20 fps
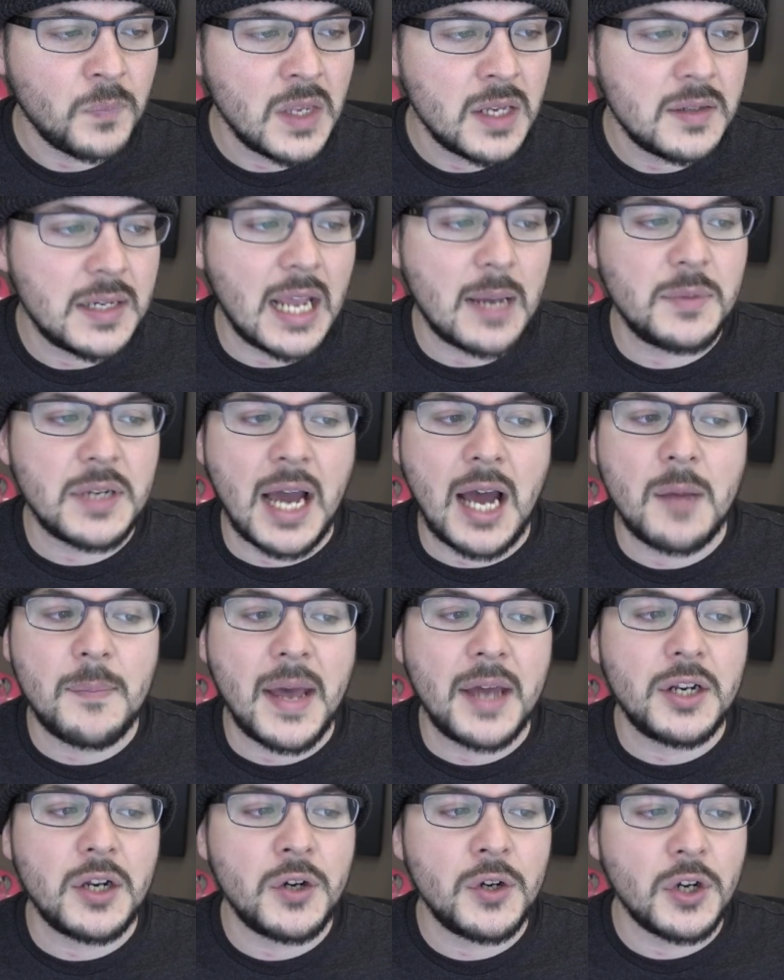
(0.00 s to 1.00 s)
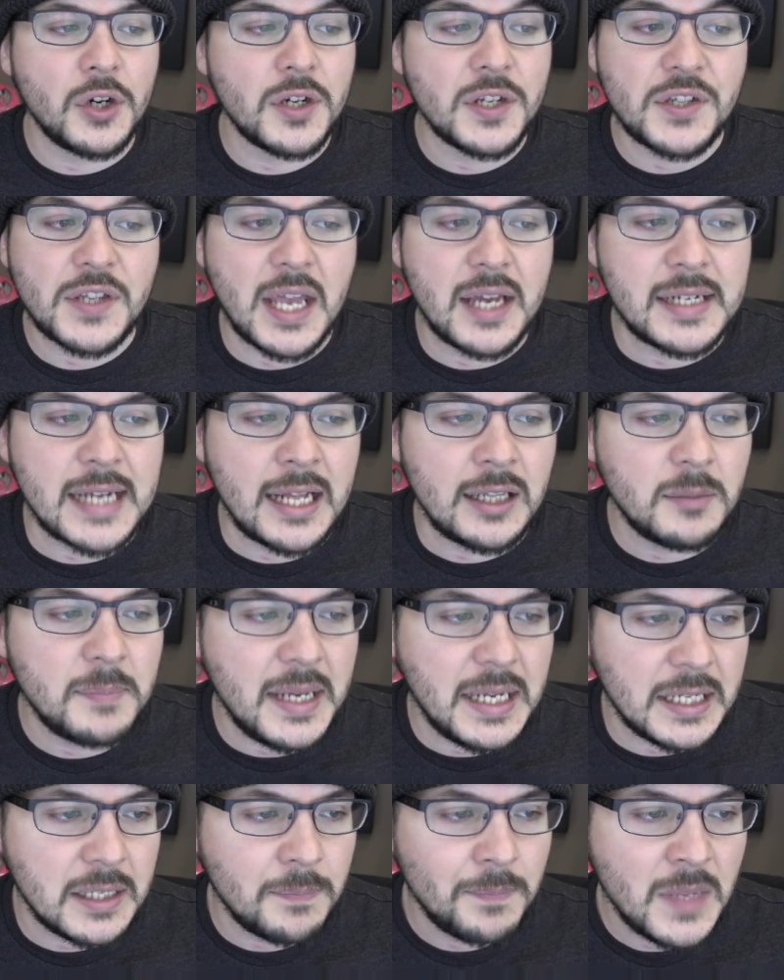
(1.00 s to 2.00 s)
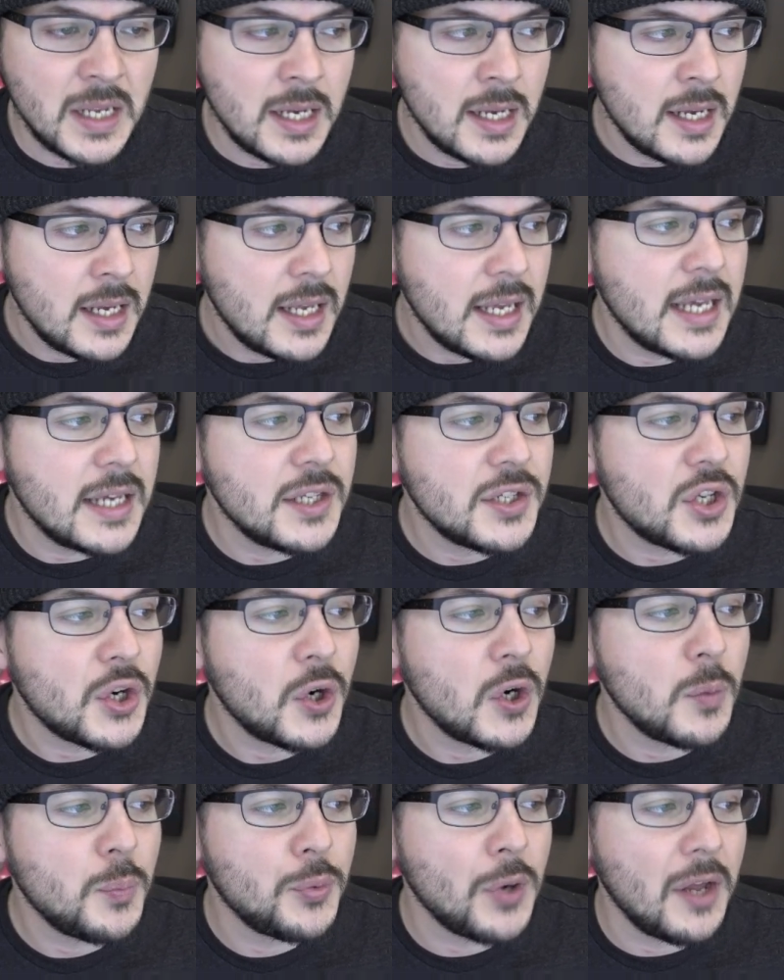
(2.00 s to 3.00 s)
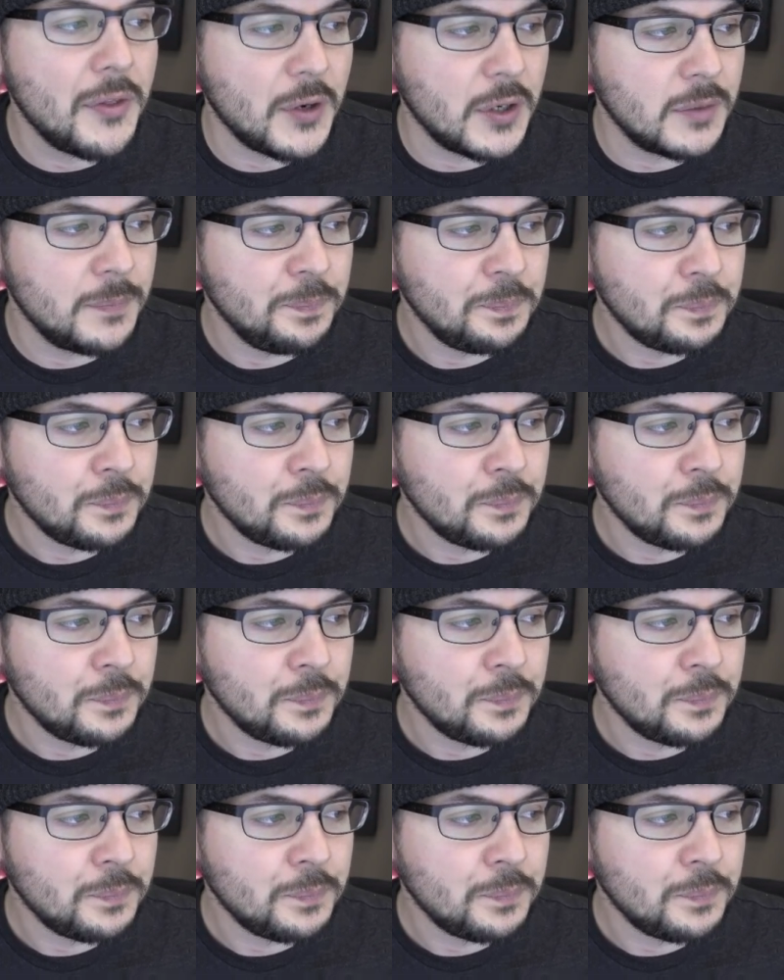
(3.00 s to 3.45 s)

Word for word: named Ahmed Nur Said Elmi, is her brother,